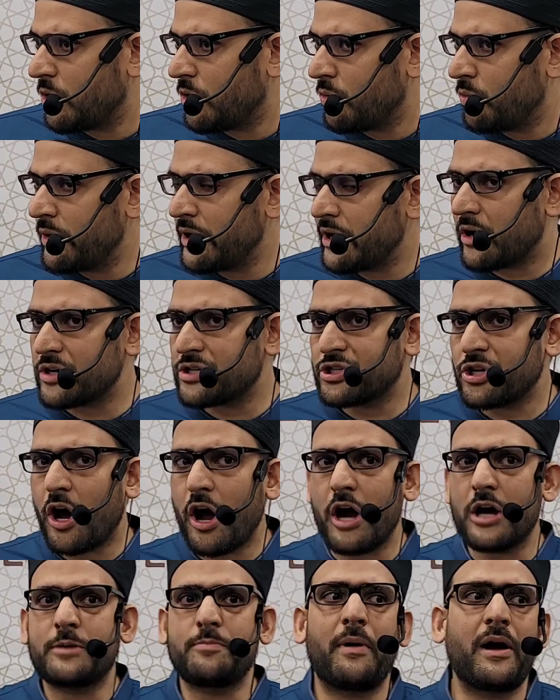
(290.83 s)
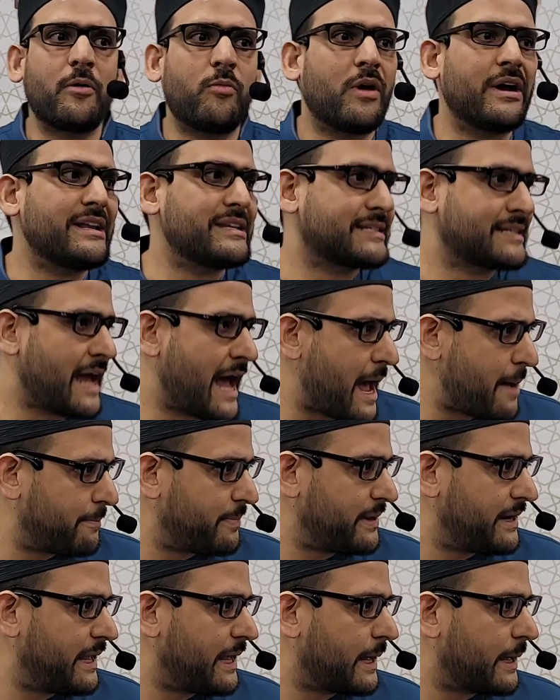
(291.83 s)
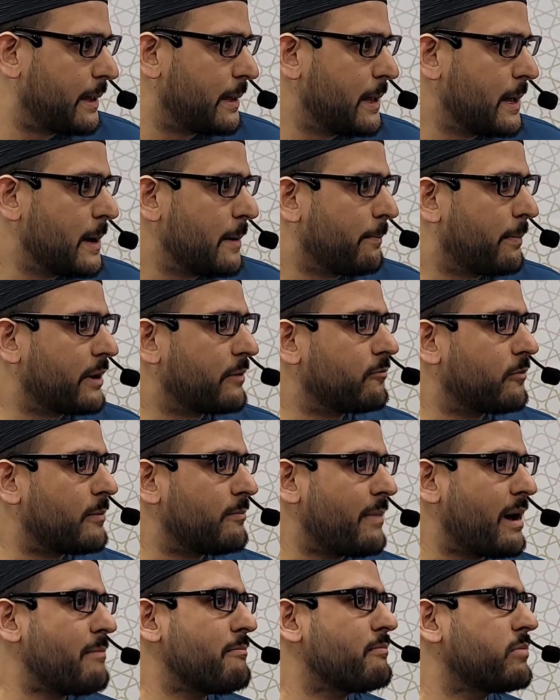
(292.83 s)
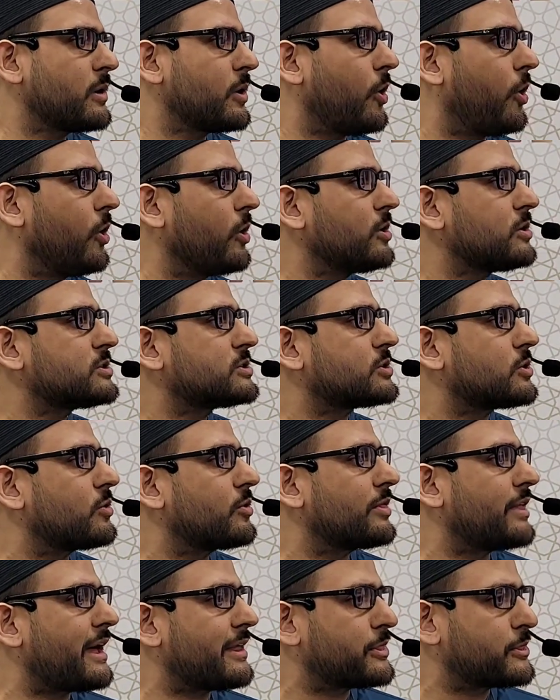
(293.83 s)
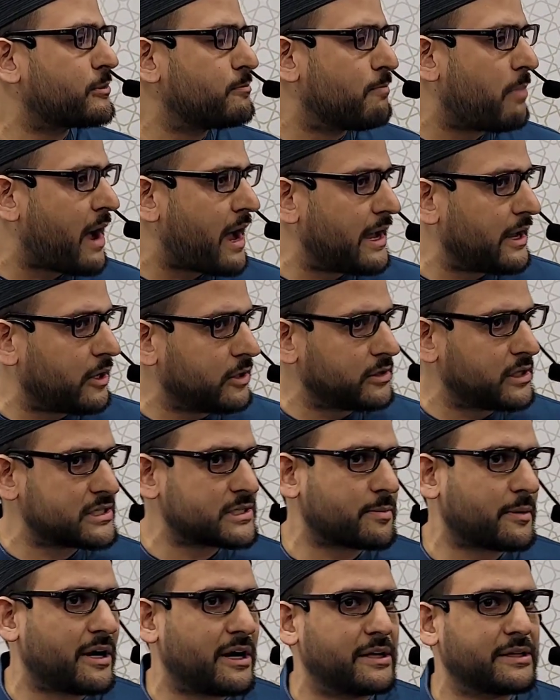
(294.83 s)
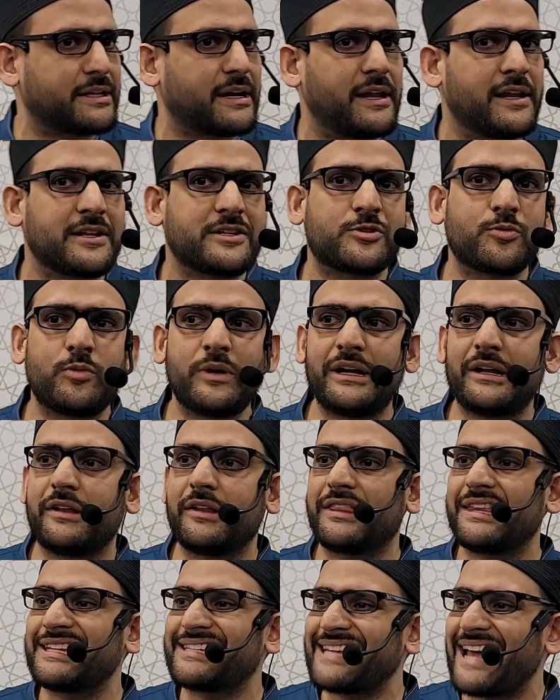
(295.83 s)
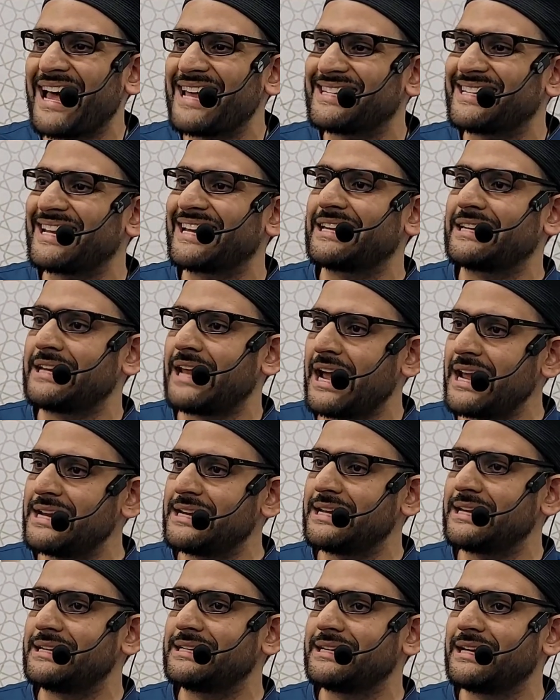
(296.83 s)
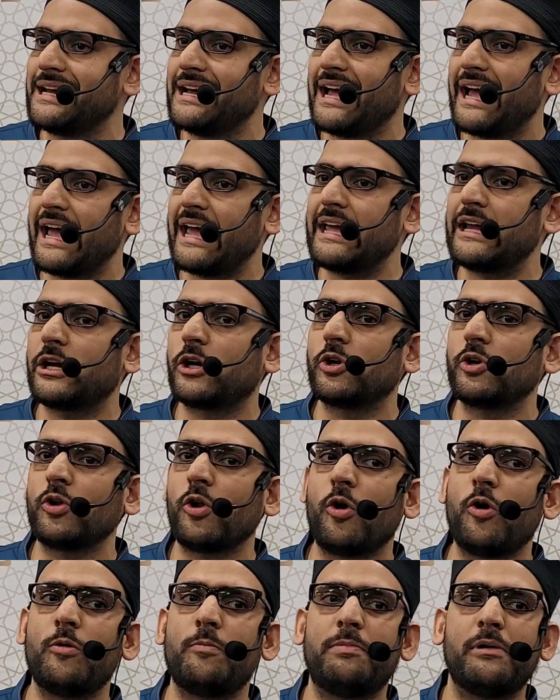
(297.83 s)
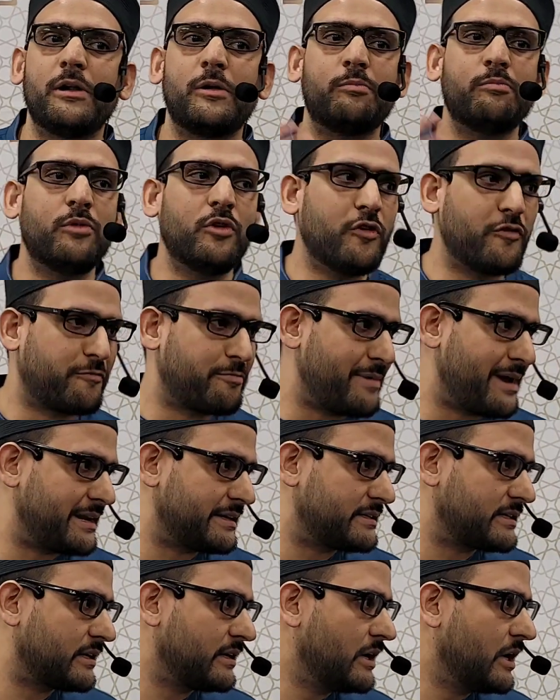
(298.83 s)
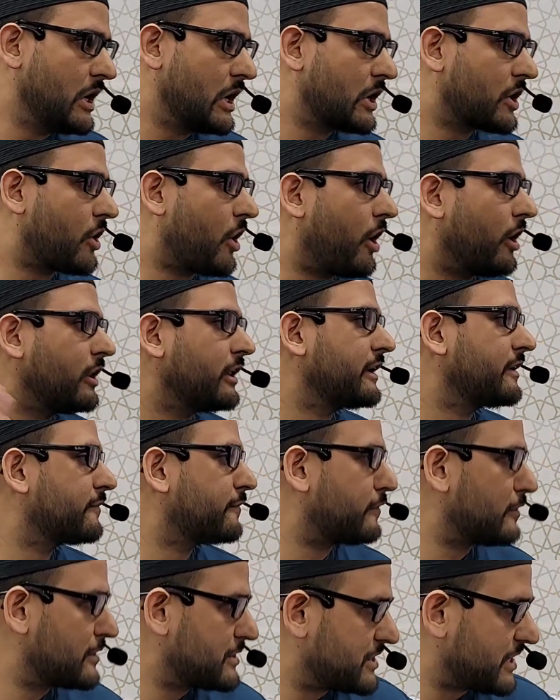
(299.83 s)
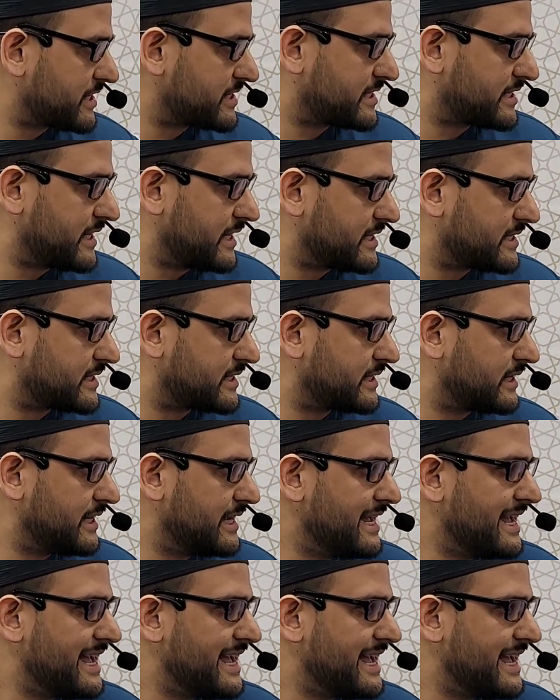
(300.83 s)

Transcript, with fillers: we are shocked by what is happening. But remember also that by Allah subhanahu wa ta'ala's will, this has ignited a global movement calling for justice.